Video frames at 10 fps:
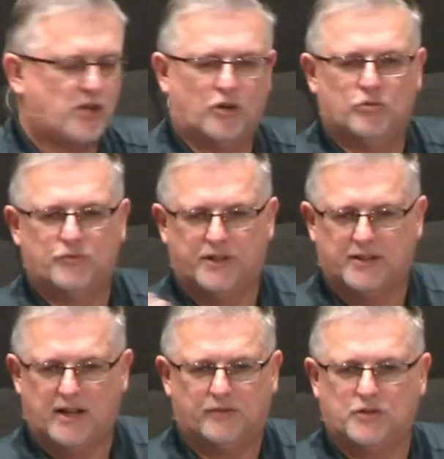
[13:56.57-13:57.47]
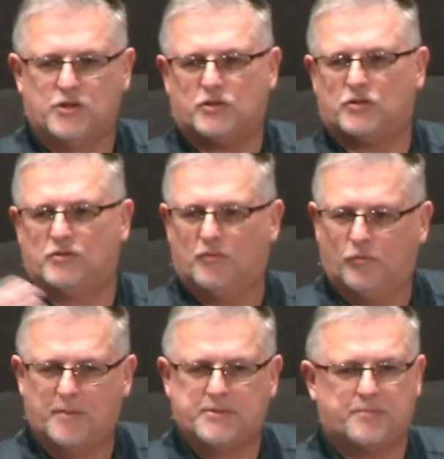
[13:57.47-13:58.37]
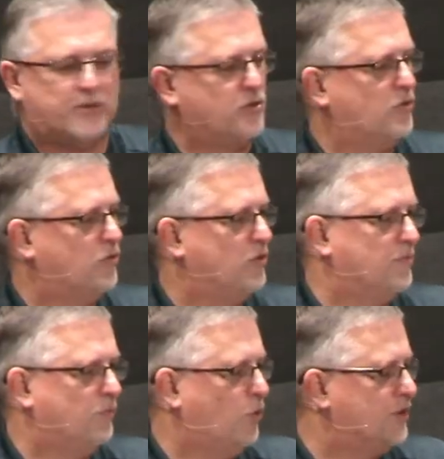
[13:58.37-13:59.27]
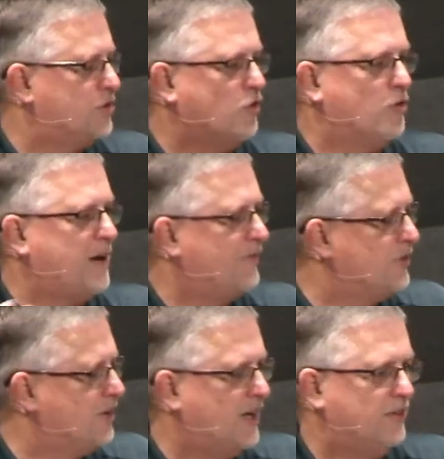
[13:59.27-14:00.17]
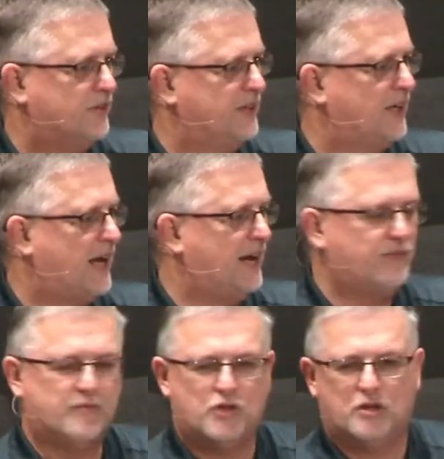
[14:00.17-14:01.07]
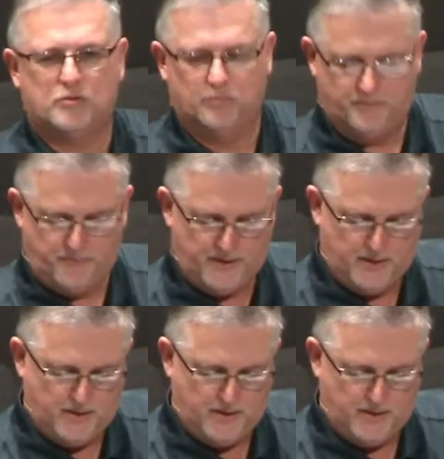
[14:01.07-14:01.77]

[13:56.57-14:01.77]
And so the devil just whipped up a storm, one storm after another, in the life of Job.